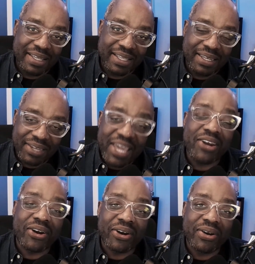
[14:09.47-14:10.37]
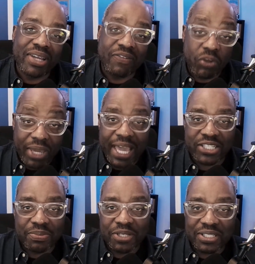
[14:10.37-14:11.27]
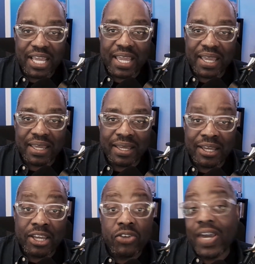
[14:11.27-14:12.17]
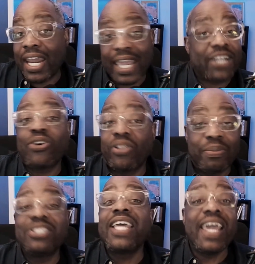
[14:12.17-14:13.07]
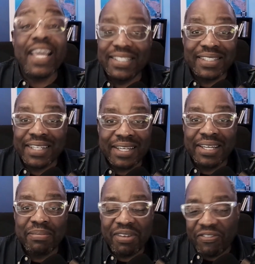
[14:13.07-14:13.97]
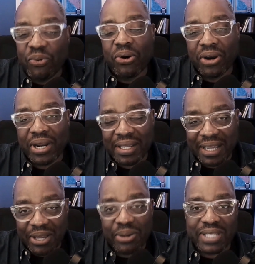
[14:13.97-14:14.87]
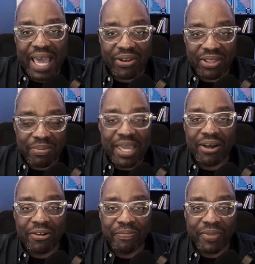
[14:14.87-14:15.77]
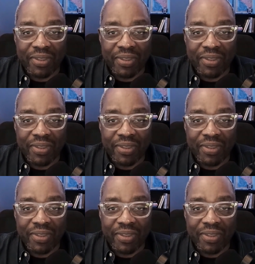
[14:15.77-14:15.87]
later. If you catch a mistake, you got to catch all the mistakes before it goes out in the mail.